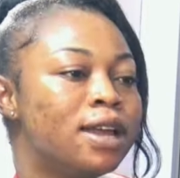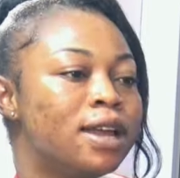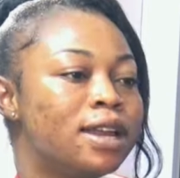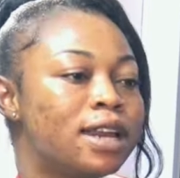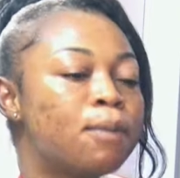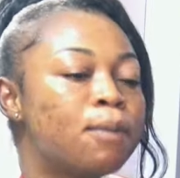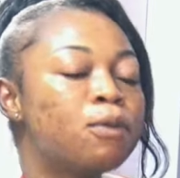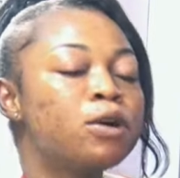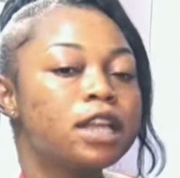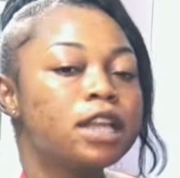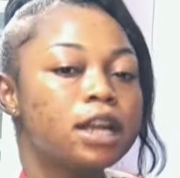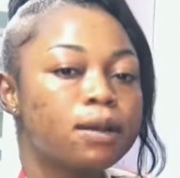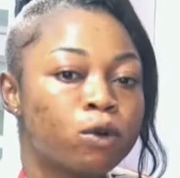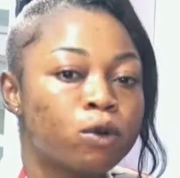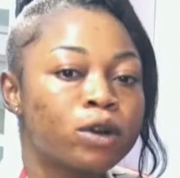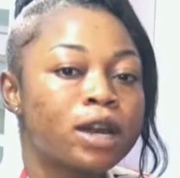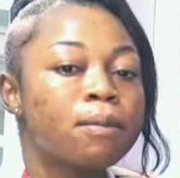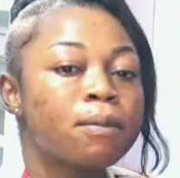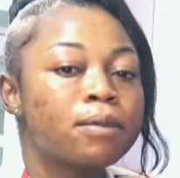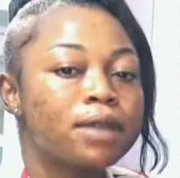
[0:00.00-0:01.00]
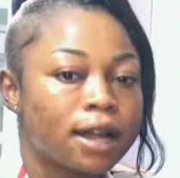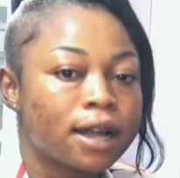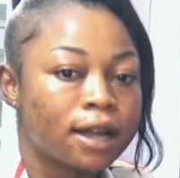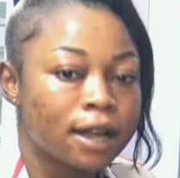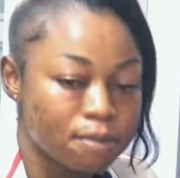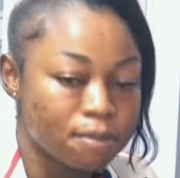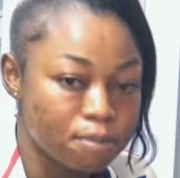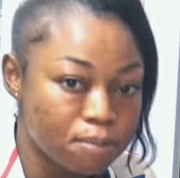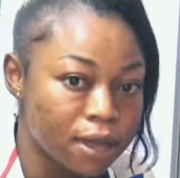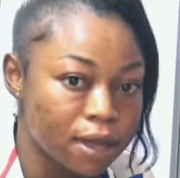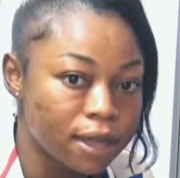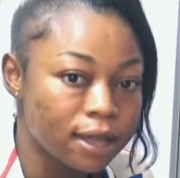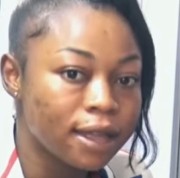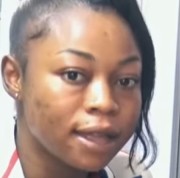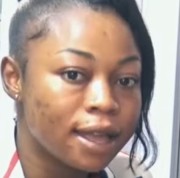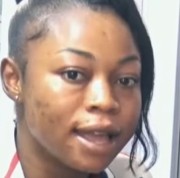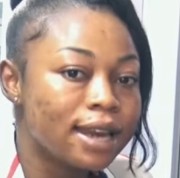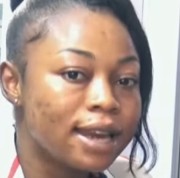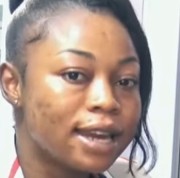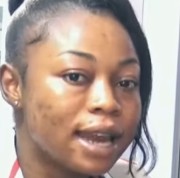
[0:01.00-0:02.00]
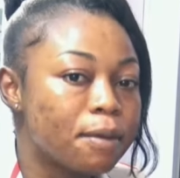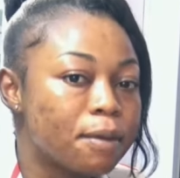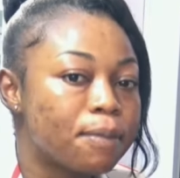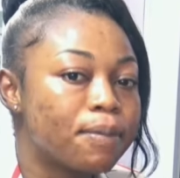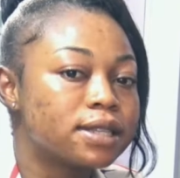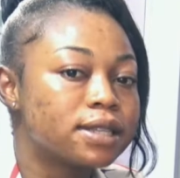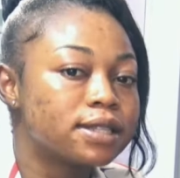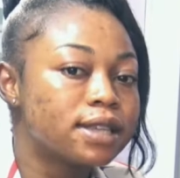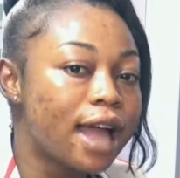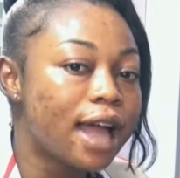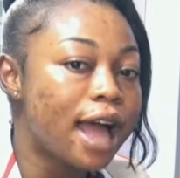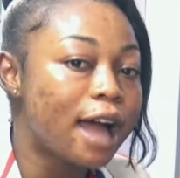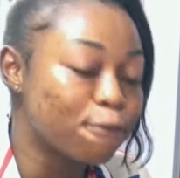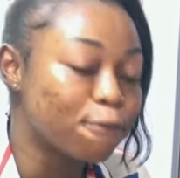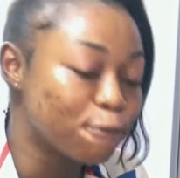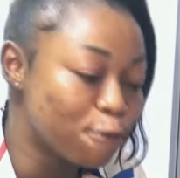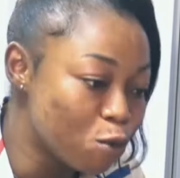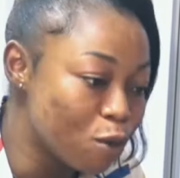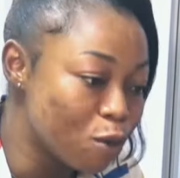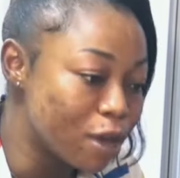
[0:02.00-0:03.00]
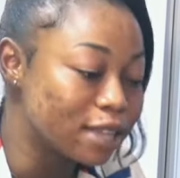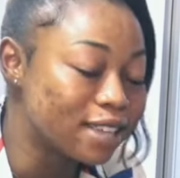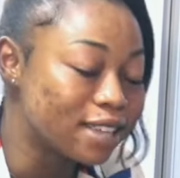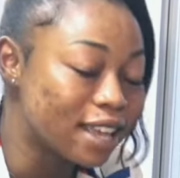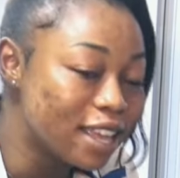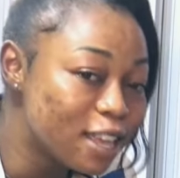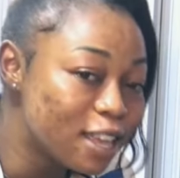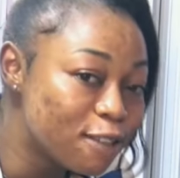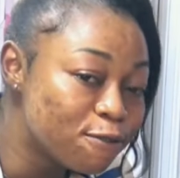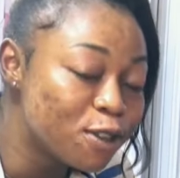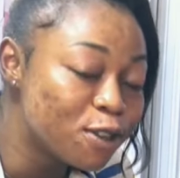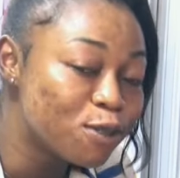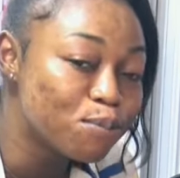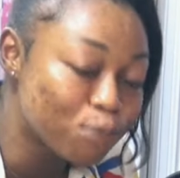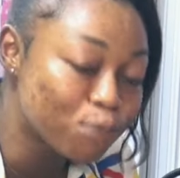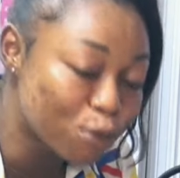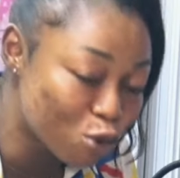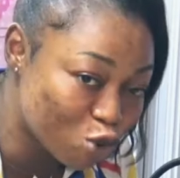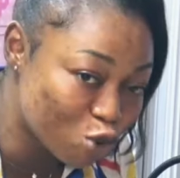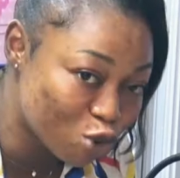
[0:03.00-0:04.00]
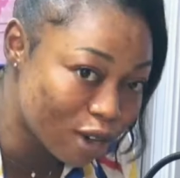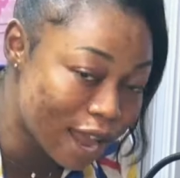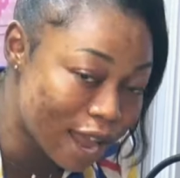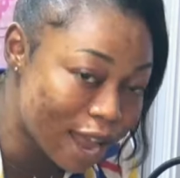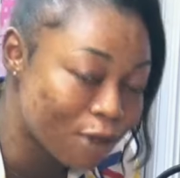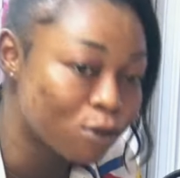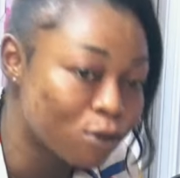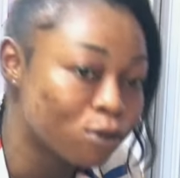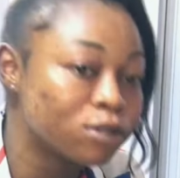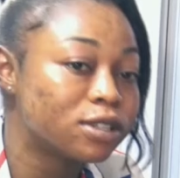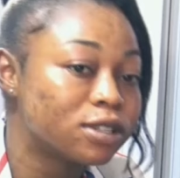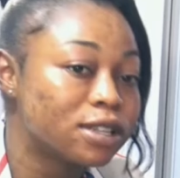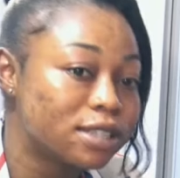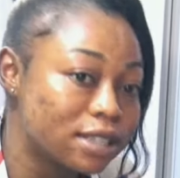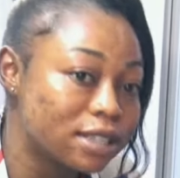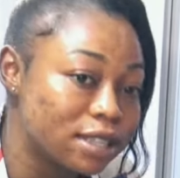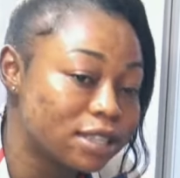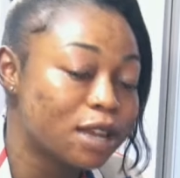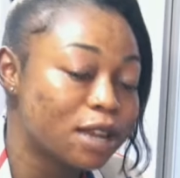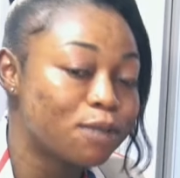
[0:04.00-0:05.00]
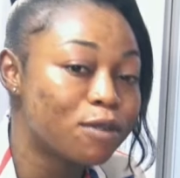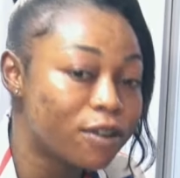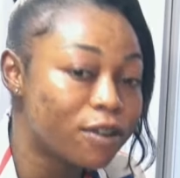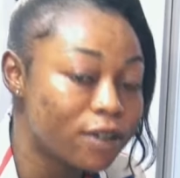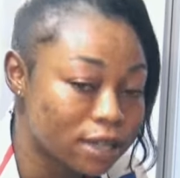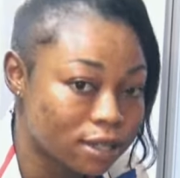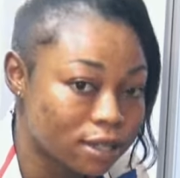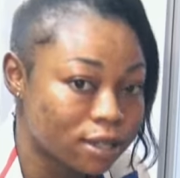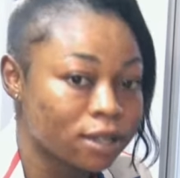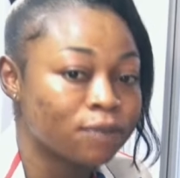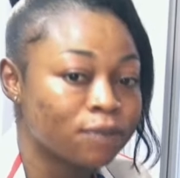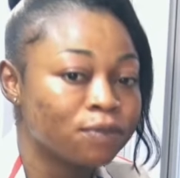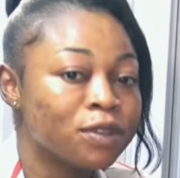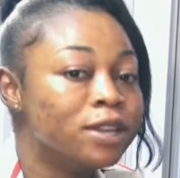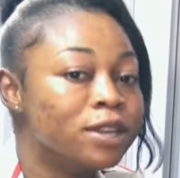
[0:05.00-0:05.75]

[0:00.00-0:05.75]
Now money na mona me campaign. Now me person a few ways say even Pokora no say Cynthia Morrison.